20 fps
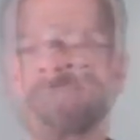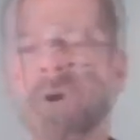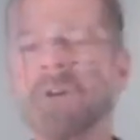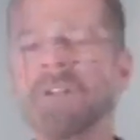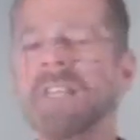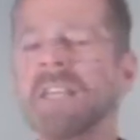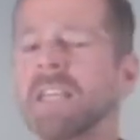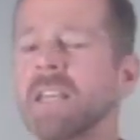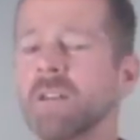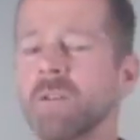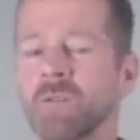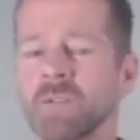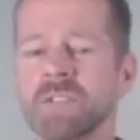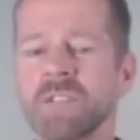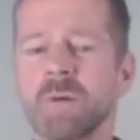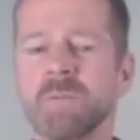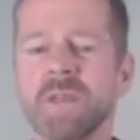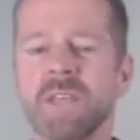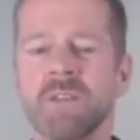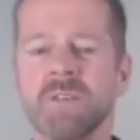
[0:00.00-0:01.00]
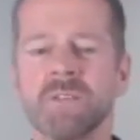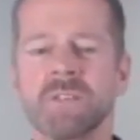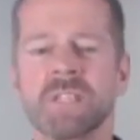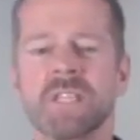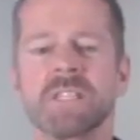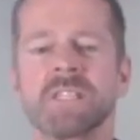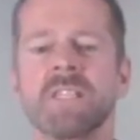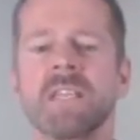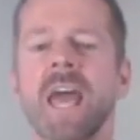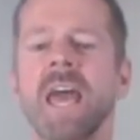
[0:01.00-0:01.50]
Protein can also be used
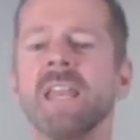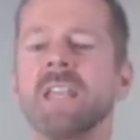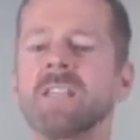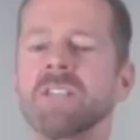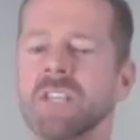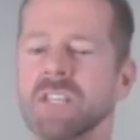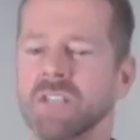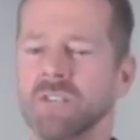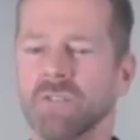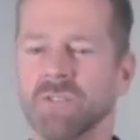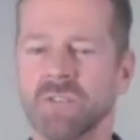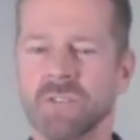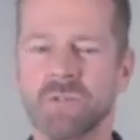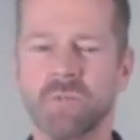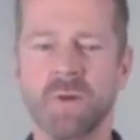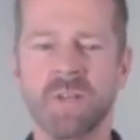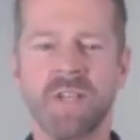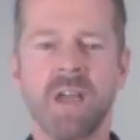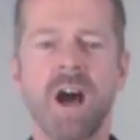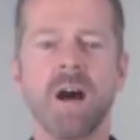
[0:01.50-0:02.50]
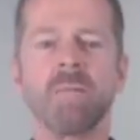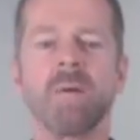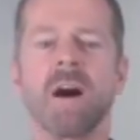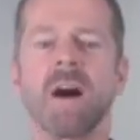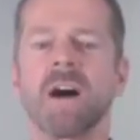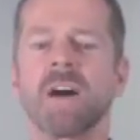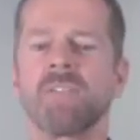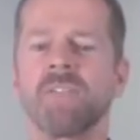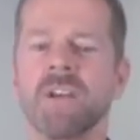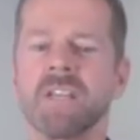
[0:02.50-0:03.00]
as an energy source when
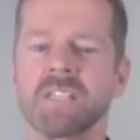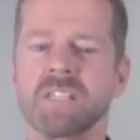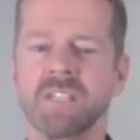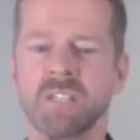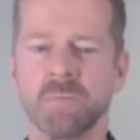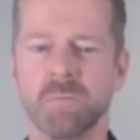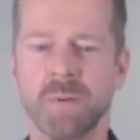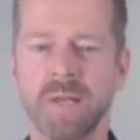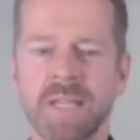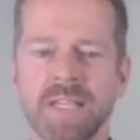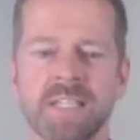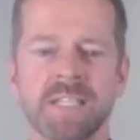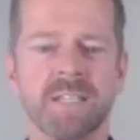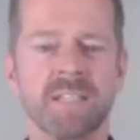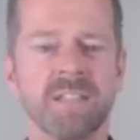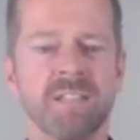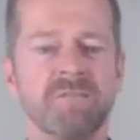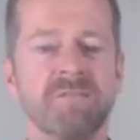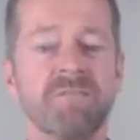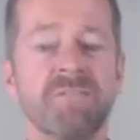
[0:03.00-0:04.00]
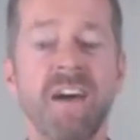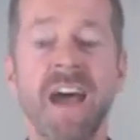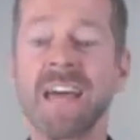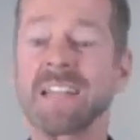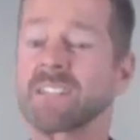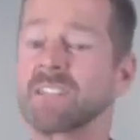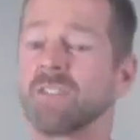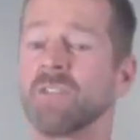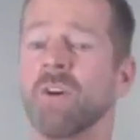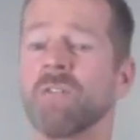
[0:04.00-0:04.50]
carbohydrates are depleted and
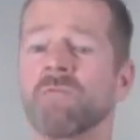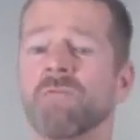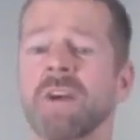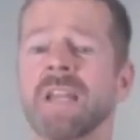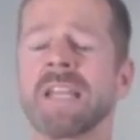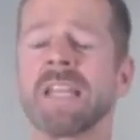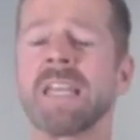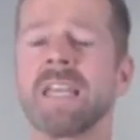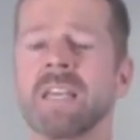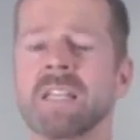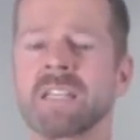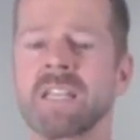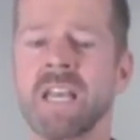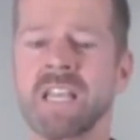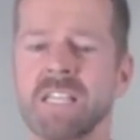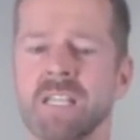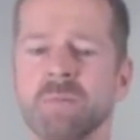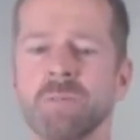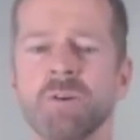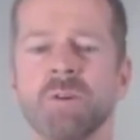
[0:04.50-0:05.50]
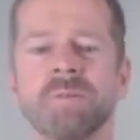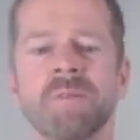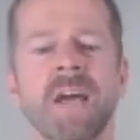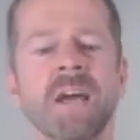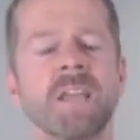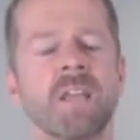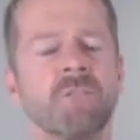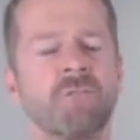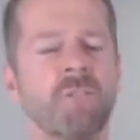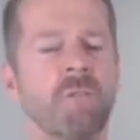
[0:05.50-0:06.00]
fats not readily accessible. Now
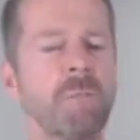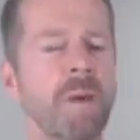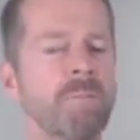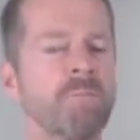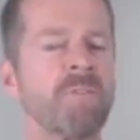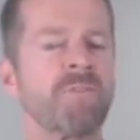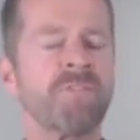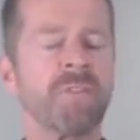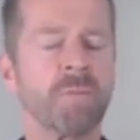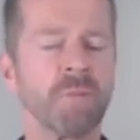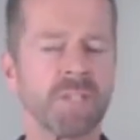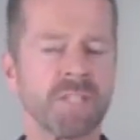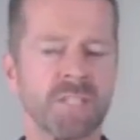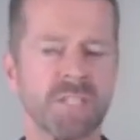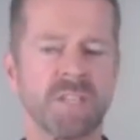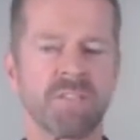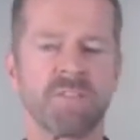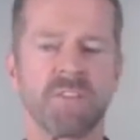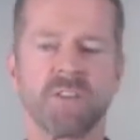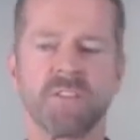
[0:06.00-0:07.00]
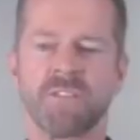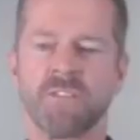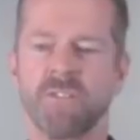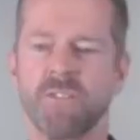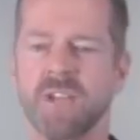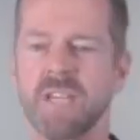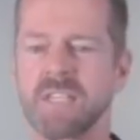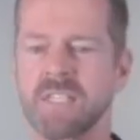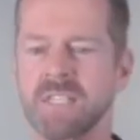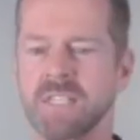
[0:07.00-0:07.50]
you remember from your Certificate
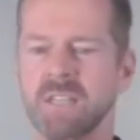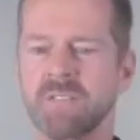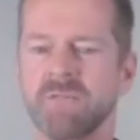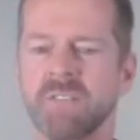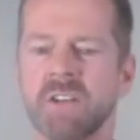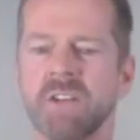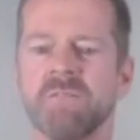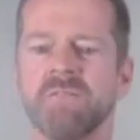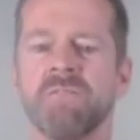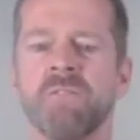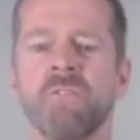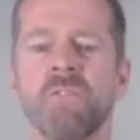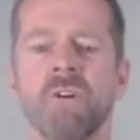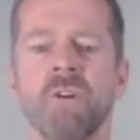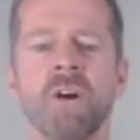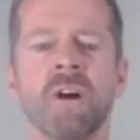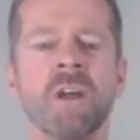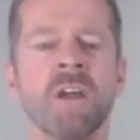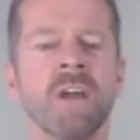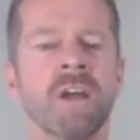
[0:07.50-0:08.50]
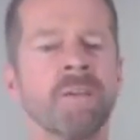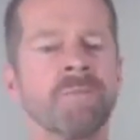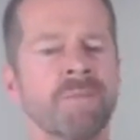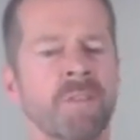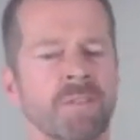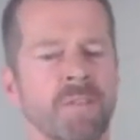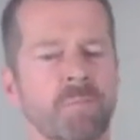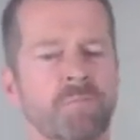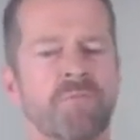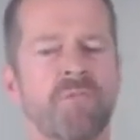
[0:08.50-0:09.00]
3 and Certificate 4
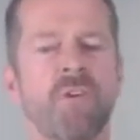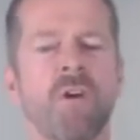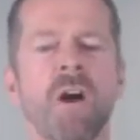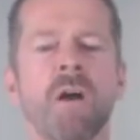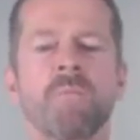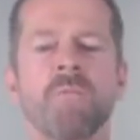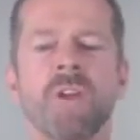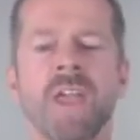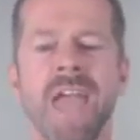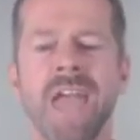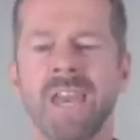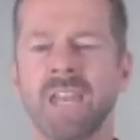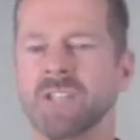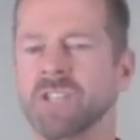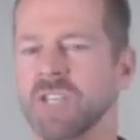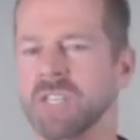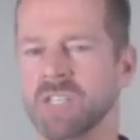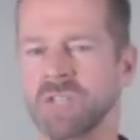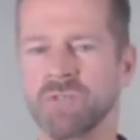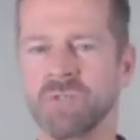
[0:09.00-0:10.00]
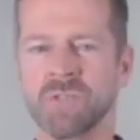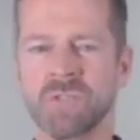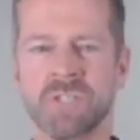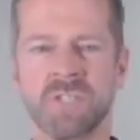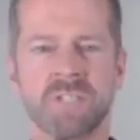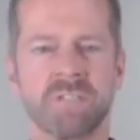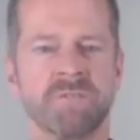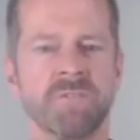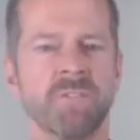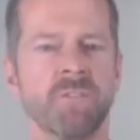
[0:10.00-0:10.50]
that the primary energy
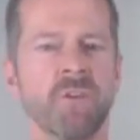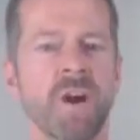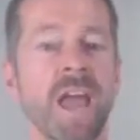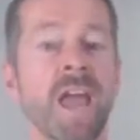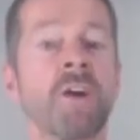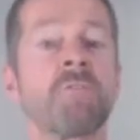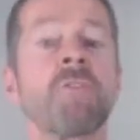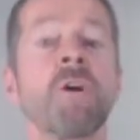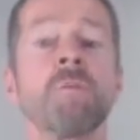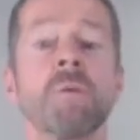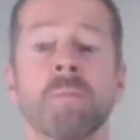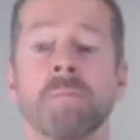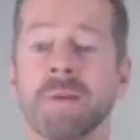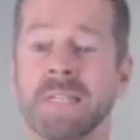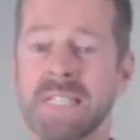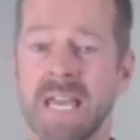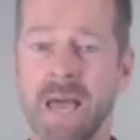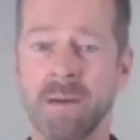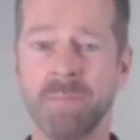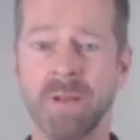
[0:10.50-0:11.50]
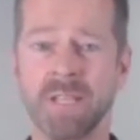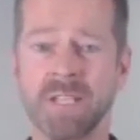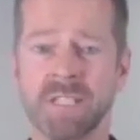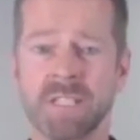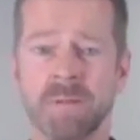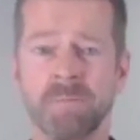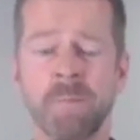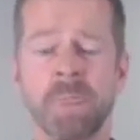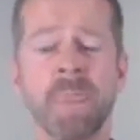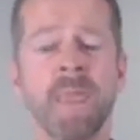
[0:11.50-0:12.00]
sources for aerobic
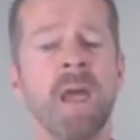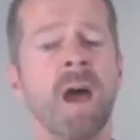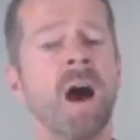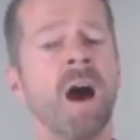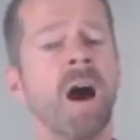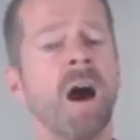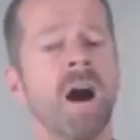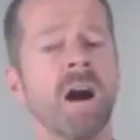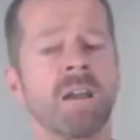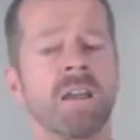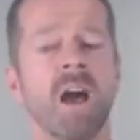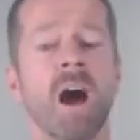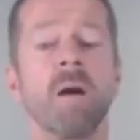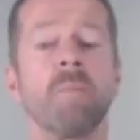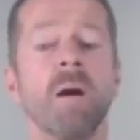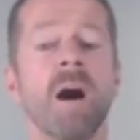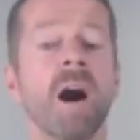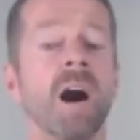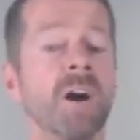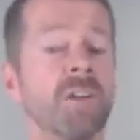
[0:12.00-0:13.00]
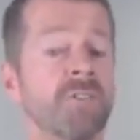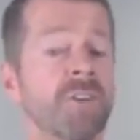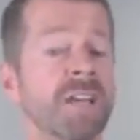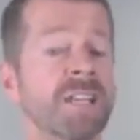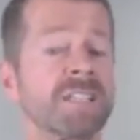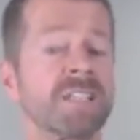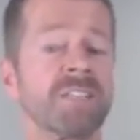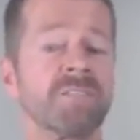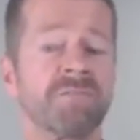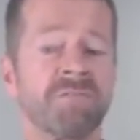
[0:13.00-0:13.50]
metabolism are
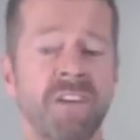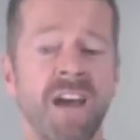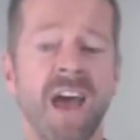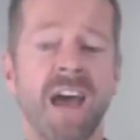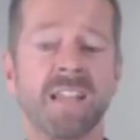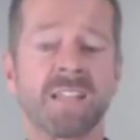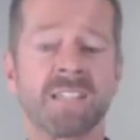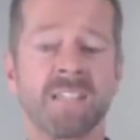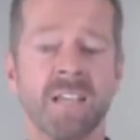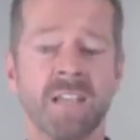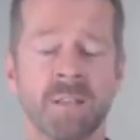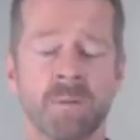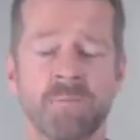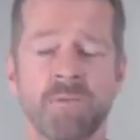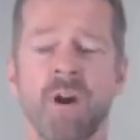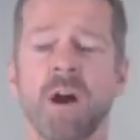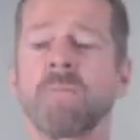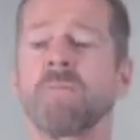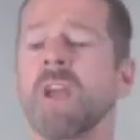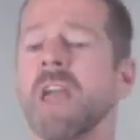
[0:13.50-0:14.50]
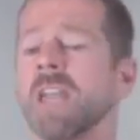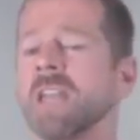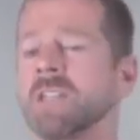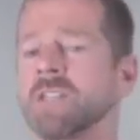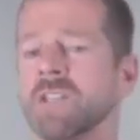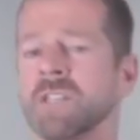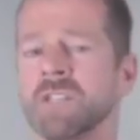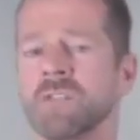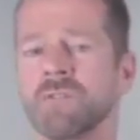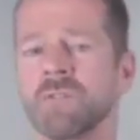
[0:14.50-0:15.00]
carbohydrates and fats, and the primary
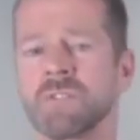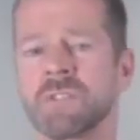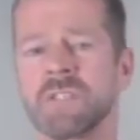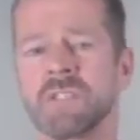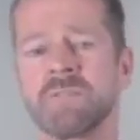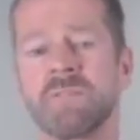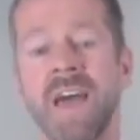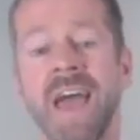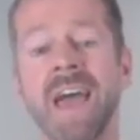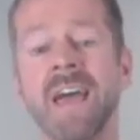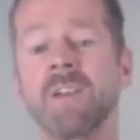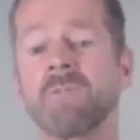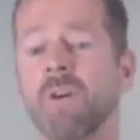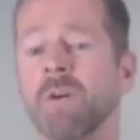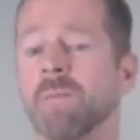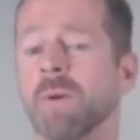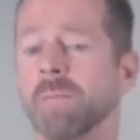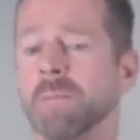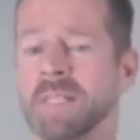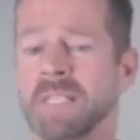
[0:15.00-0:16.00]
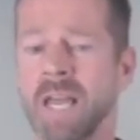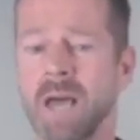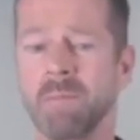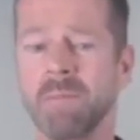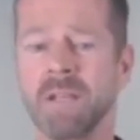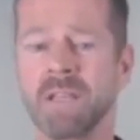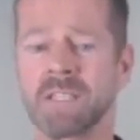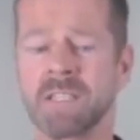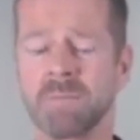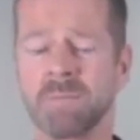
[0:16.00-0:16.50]
energy sources for anaerobic
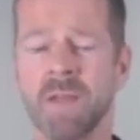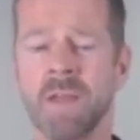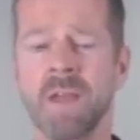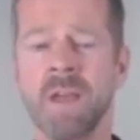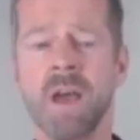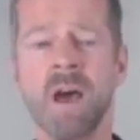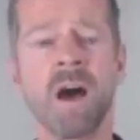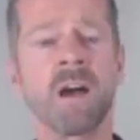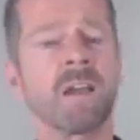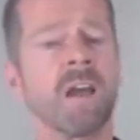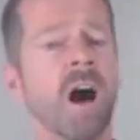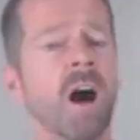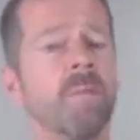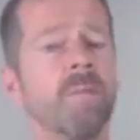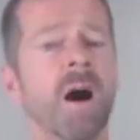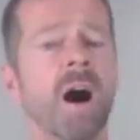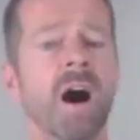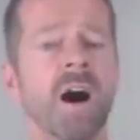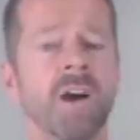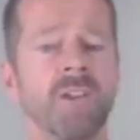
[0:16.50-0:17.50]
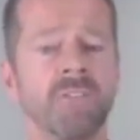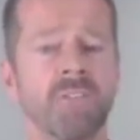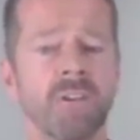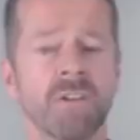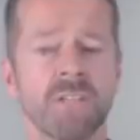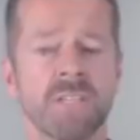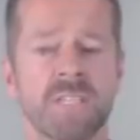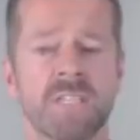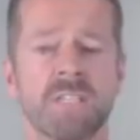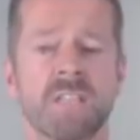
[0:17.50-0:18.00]
metabolism are
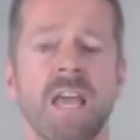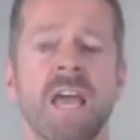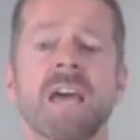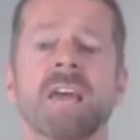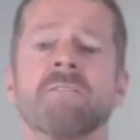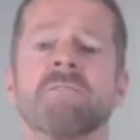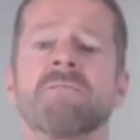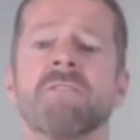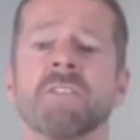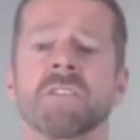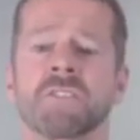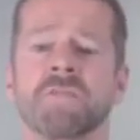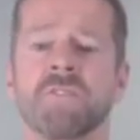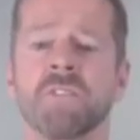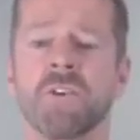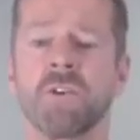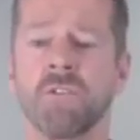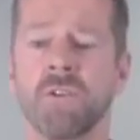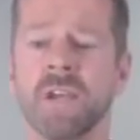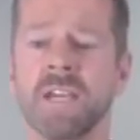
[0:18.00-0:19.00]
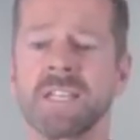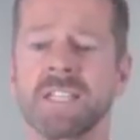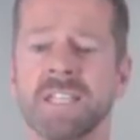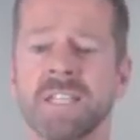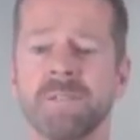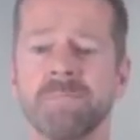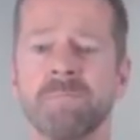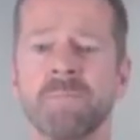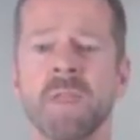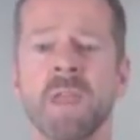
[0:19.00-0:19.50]
carbohydrates and phosphocreatine.